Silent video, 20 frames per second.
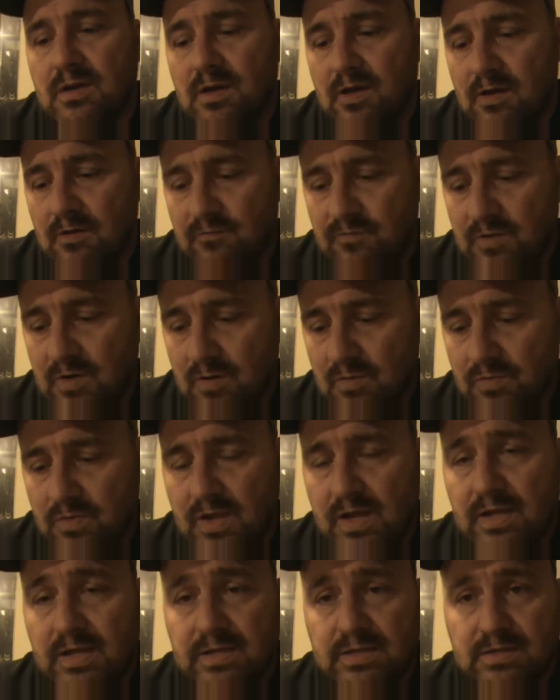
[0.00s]
if you don't
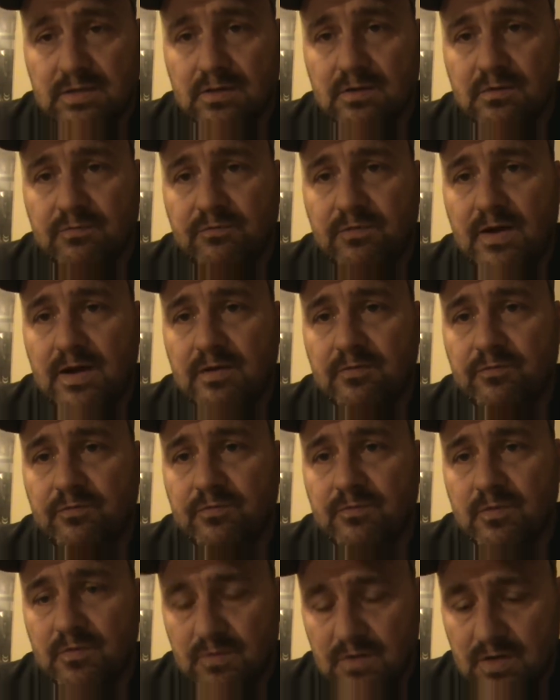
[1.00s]
think that they're
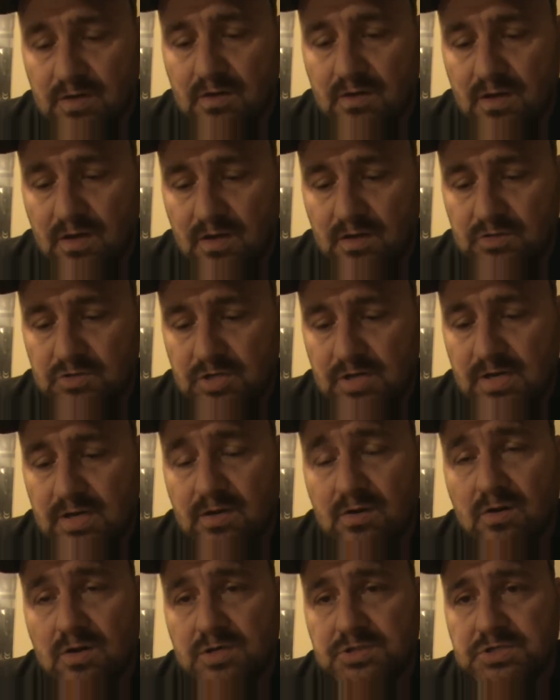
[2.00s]
trying to
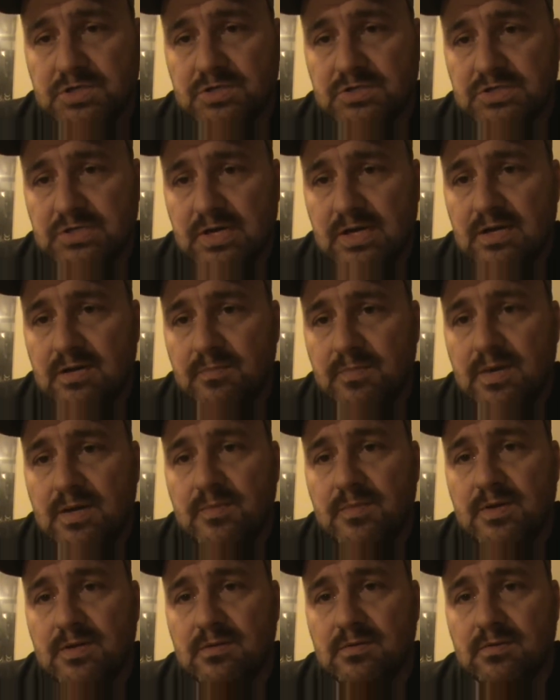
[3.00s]
crush our Second
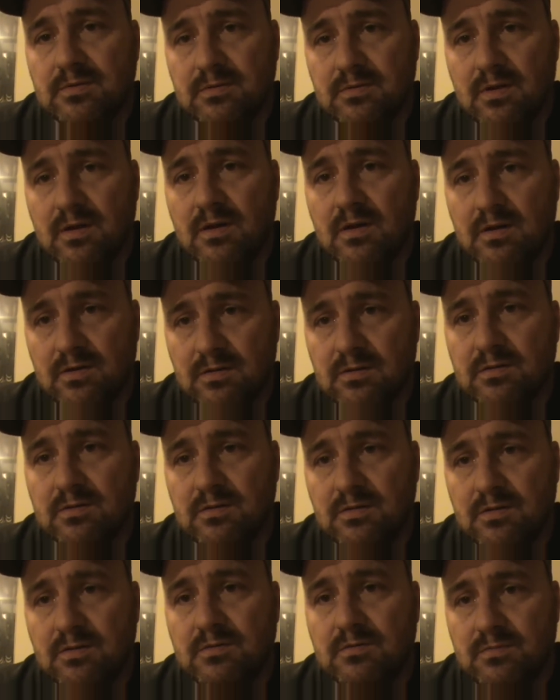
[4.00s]
Amendment,
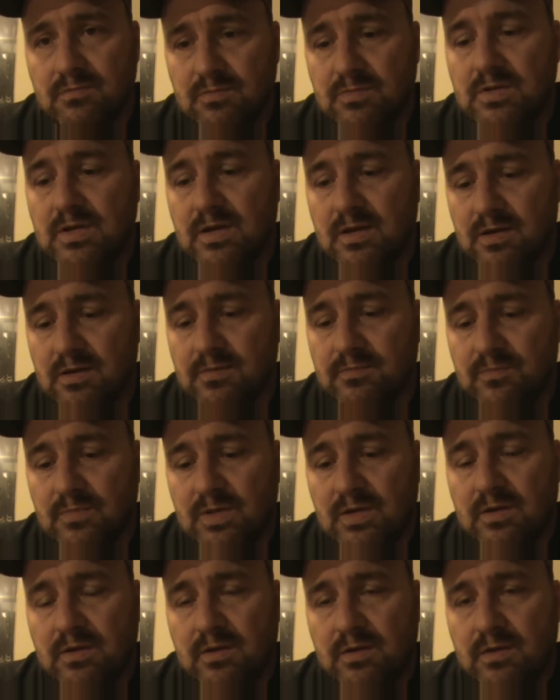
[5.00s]
yeah,
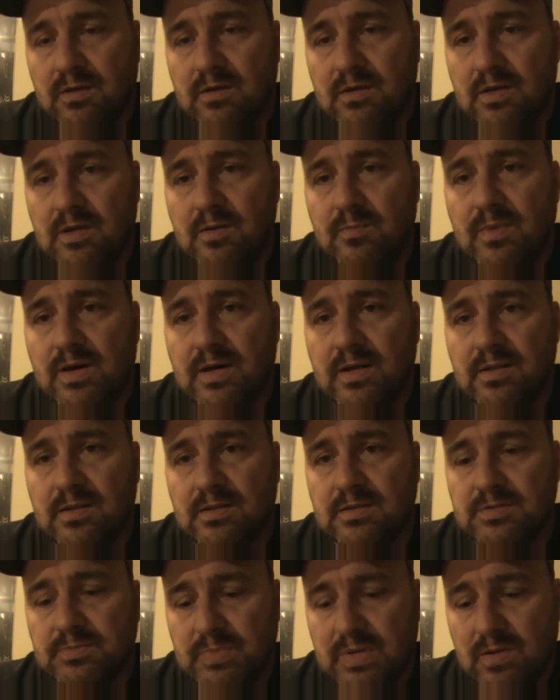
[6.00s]
anybody
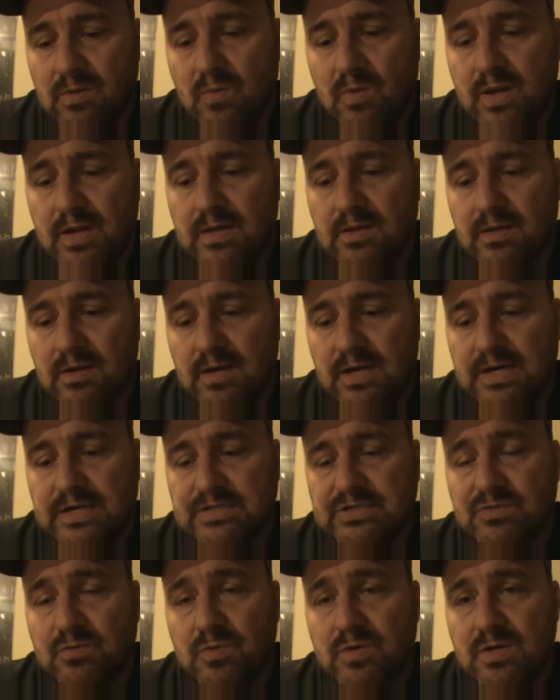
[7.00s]
that's been awake the
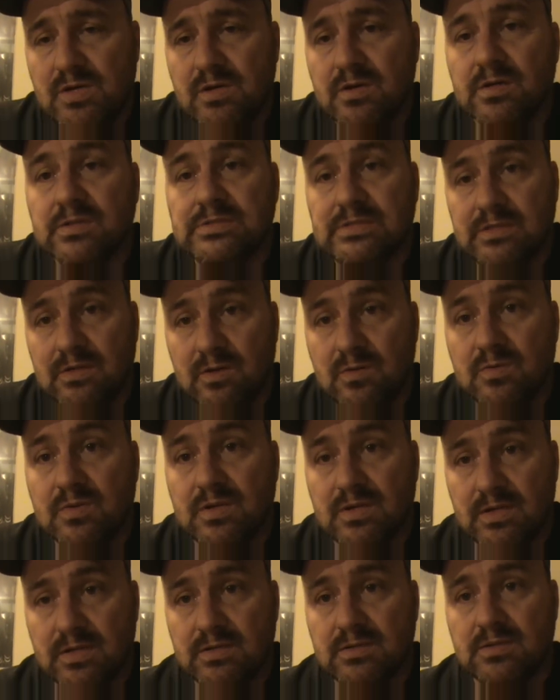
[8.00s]
last 20 years know
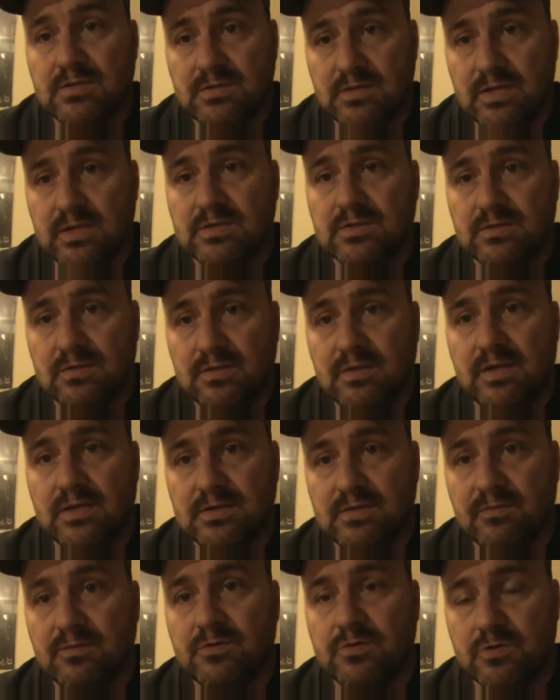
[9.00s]
that it's
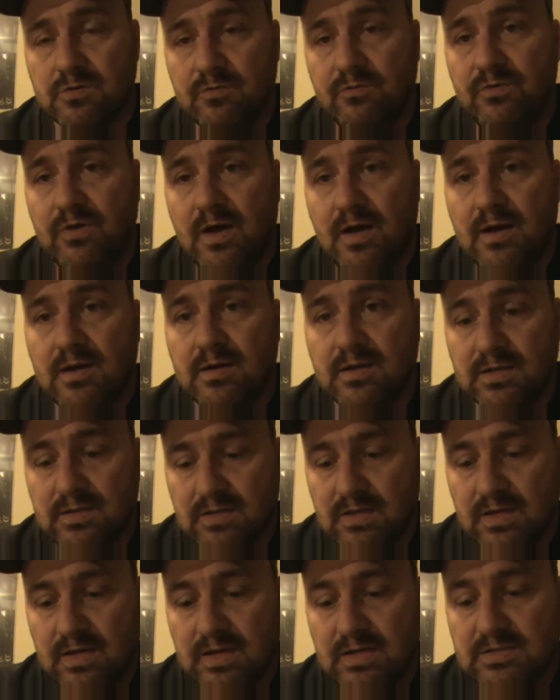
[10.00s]
a true fight, and
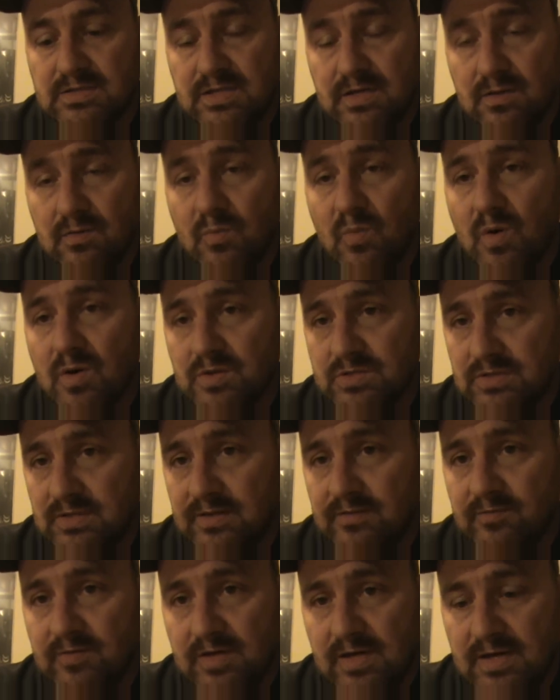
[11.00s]
it's getting worse
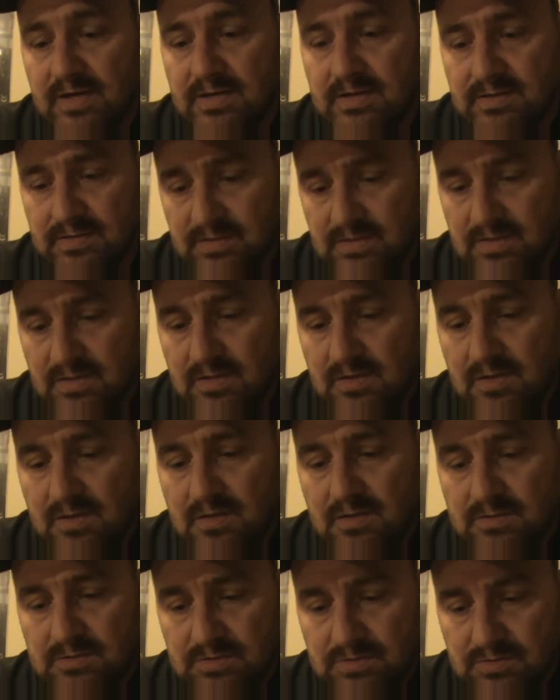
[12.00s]
every day.
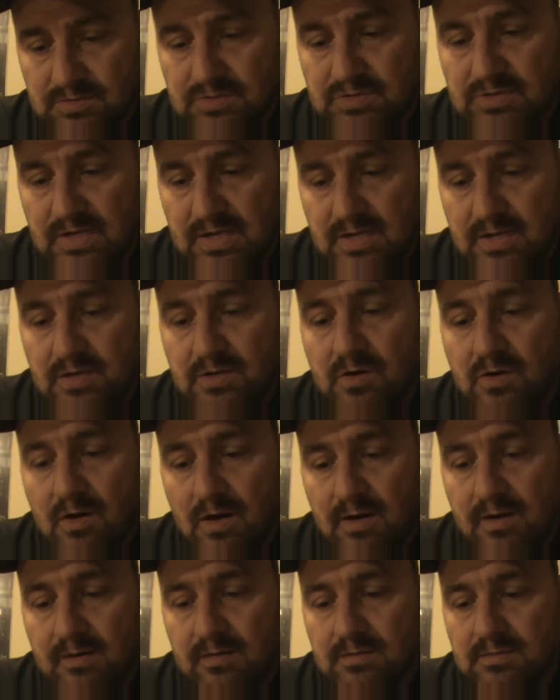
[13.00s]
So stand your
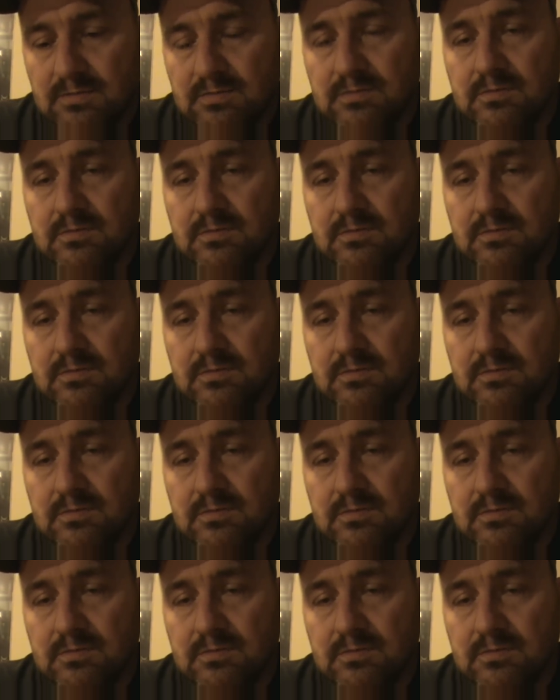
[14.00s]
ground,